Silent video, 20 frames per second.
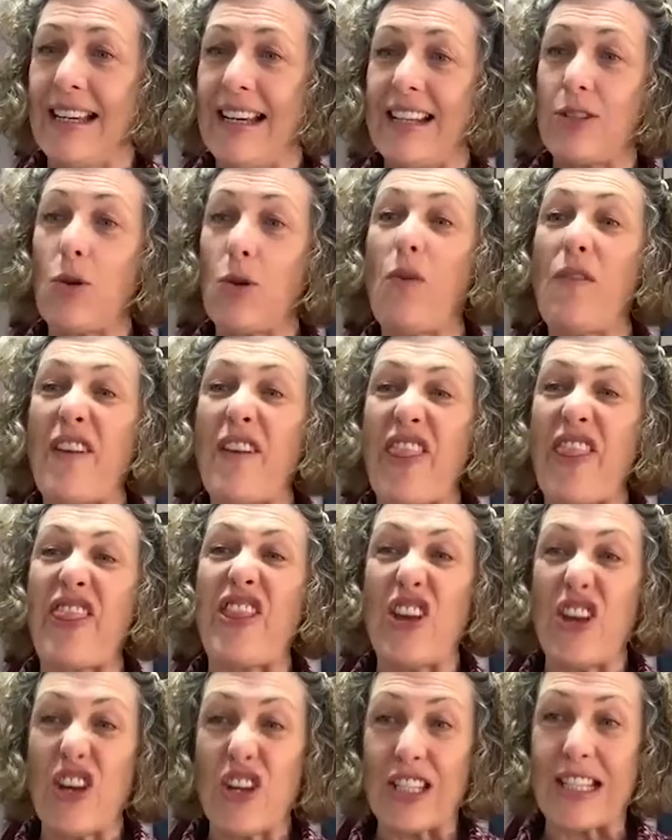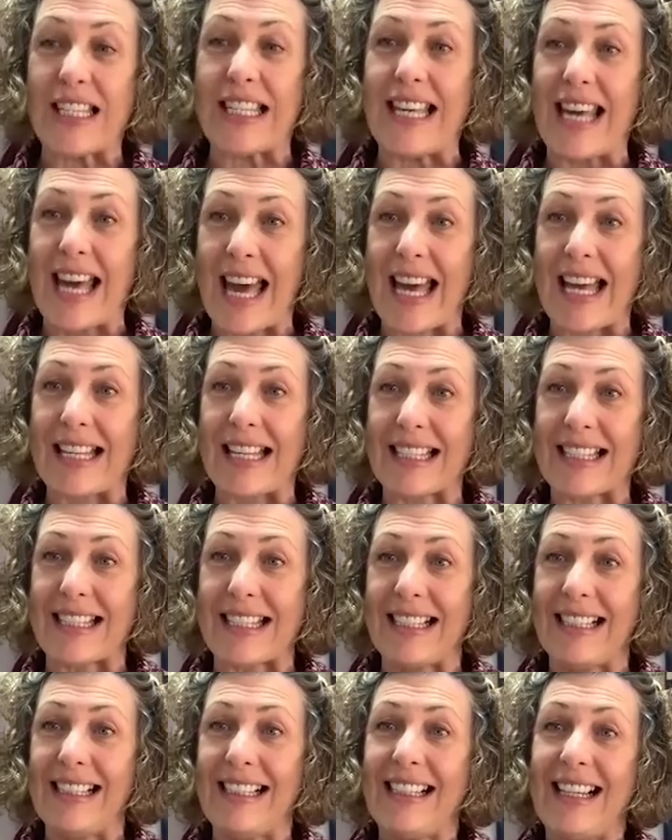It's over thirty years.
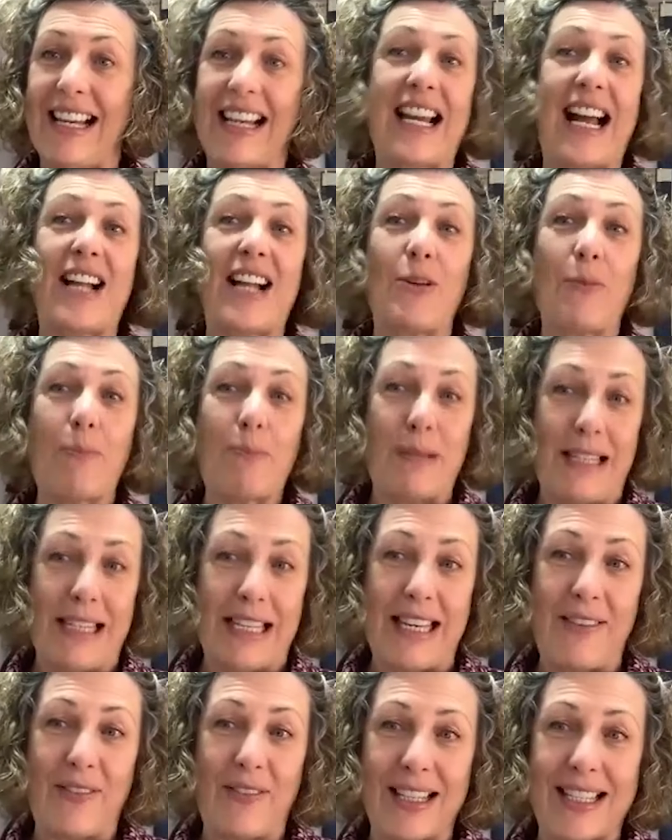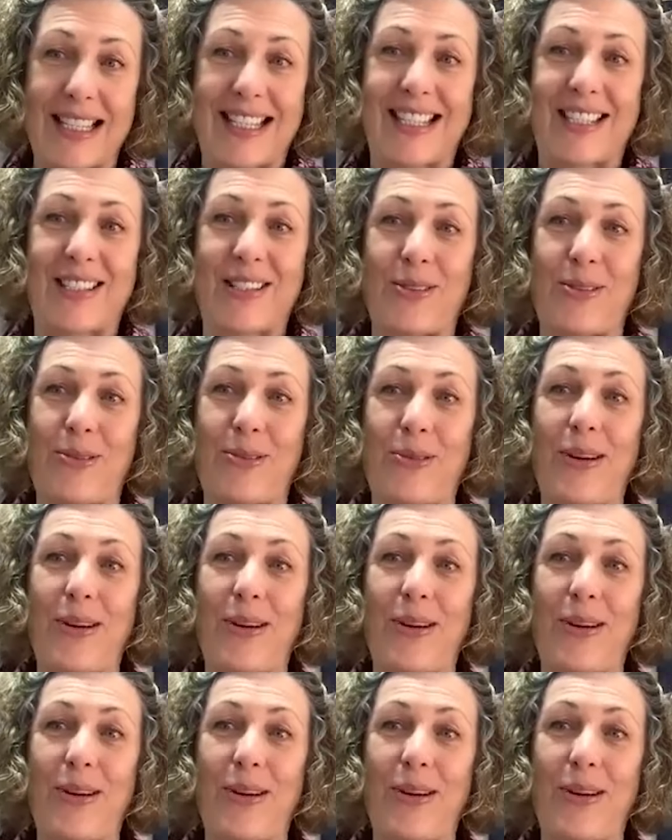Cannot believe it. So